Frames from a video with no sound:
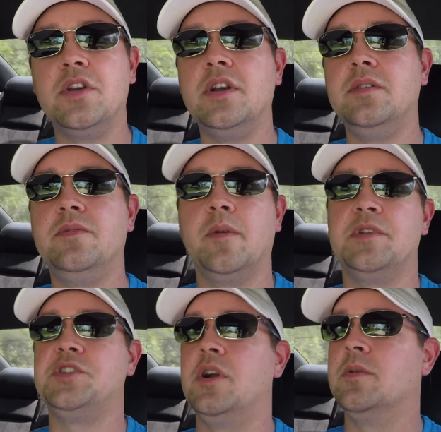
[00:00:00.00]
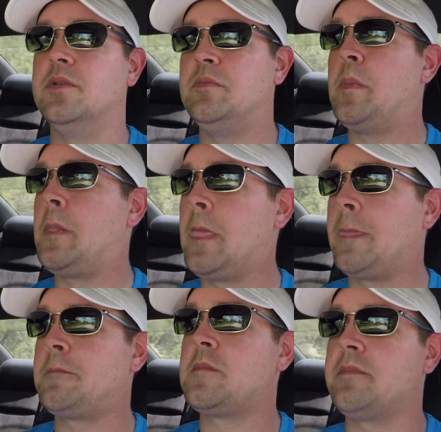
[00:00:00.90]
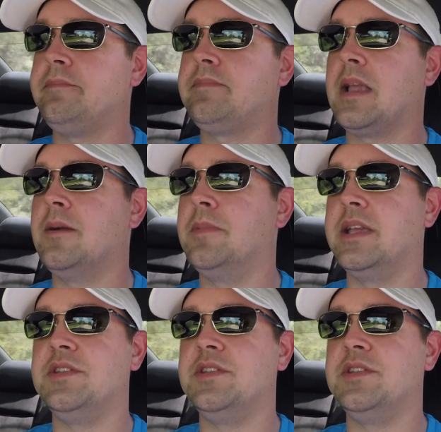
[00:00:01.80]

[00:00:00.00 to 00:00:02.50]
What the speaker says: good from the showroom, but